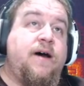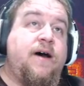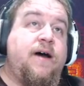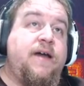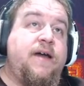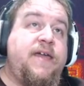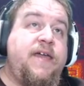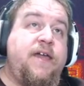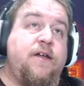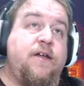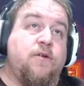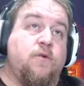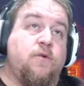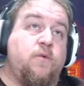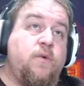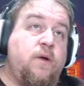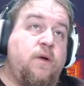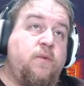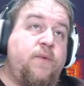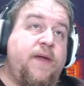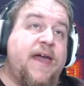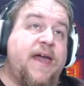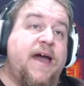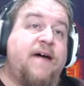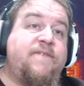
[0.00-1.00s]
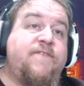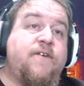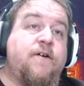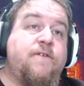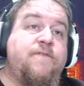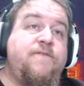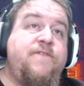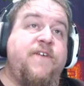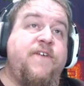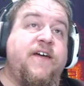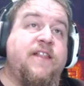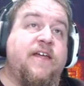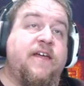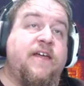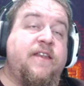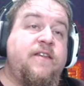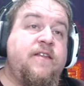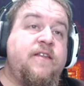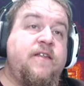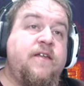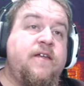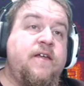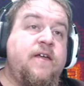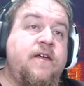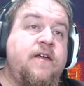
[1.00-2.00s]
Here we have our
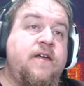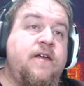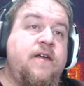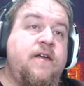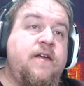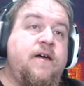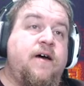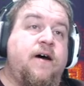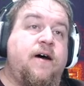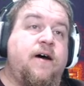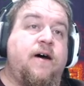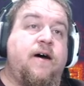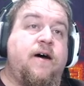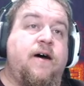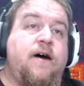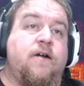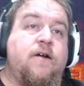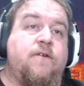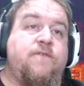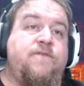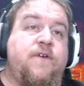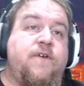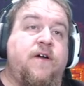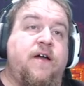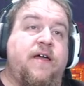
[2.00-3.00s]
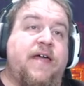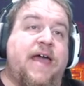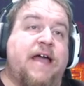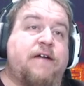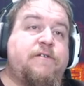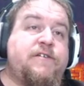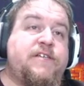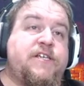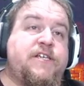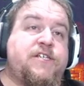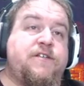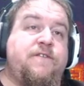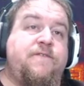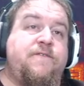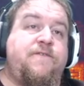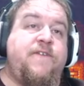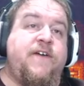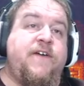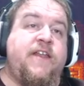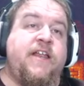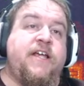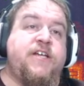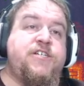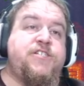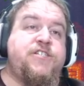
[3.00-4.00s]
villain, our acquisition
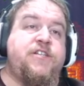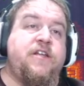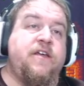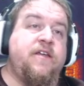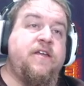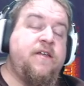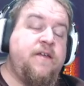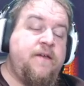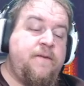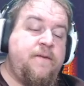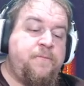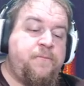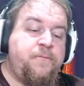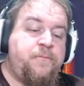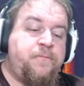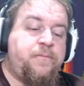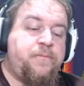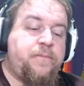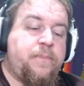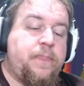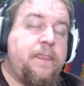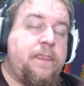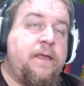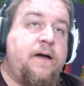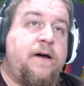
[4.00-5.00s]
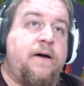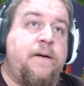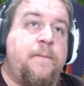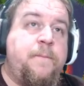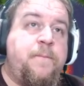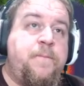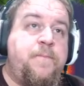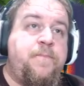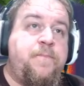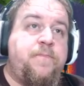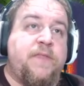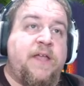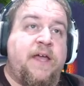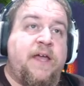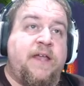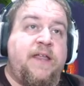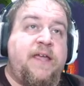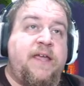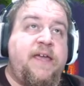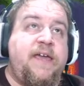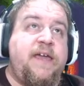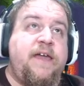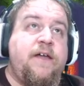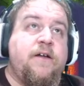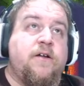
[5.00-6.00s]
finished, and
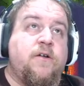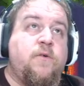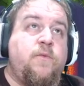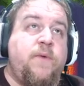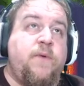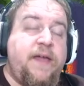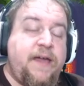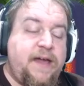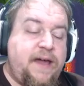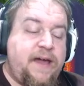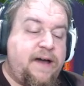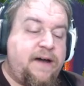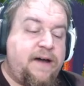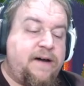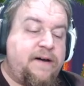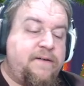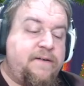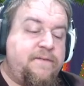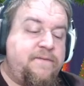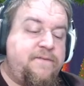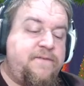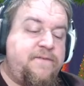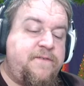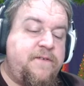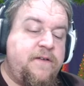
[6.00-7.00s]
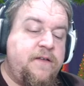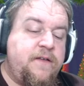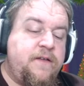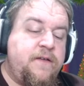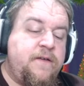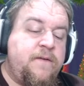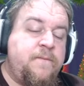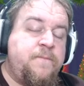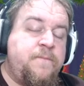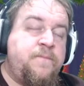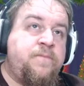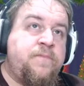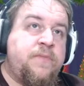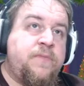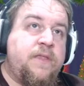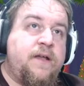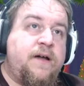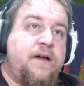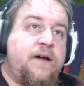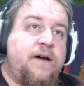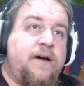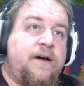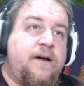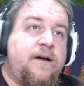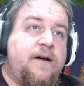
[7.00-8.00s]
here we have
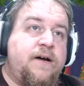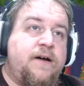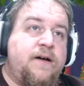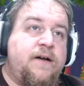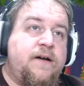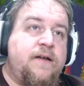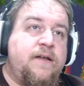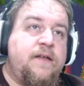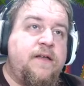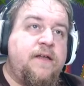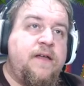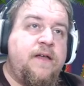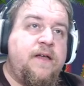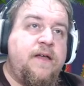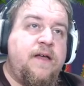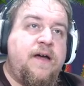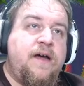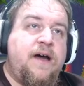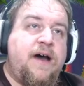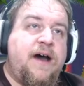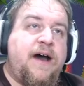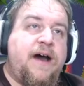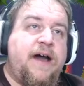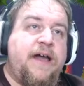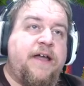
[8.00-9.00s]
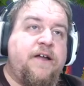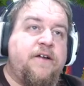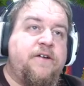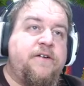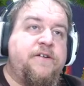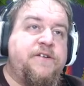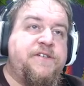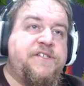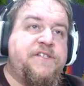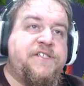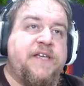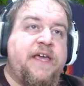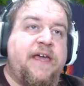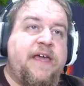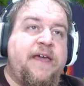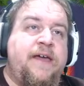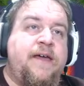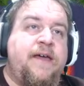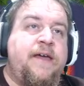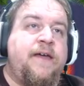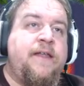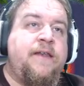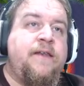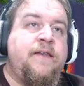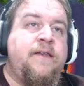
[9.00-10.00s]
hires
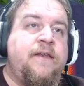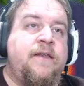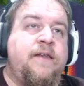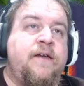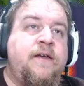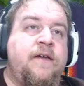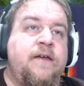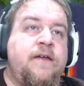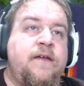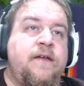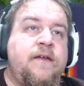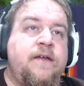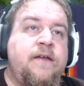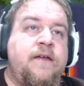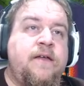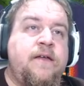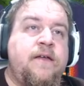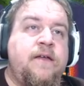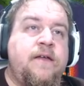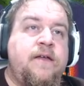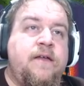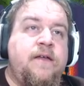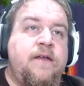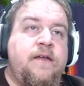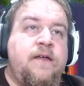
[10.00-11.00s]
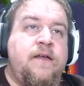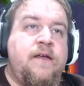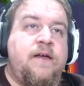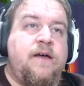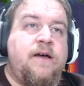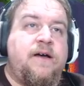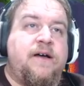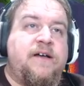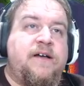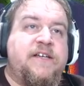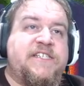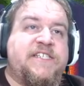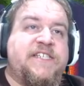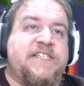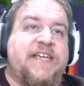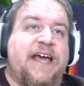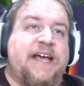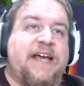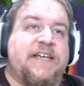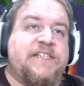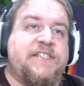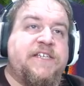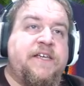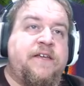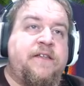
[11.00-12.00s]
an
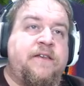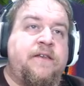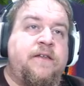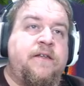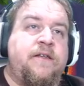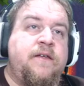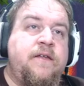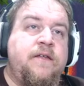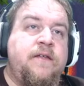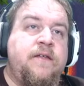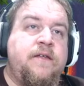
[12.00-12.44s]
assassin.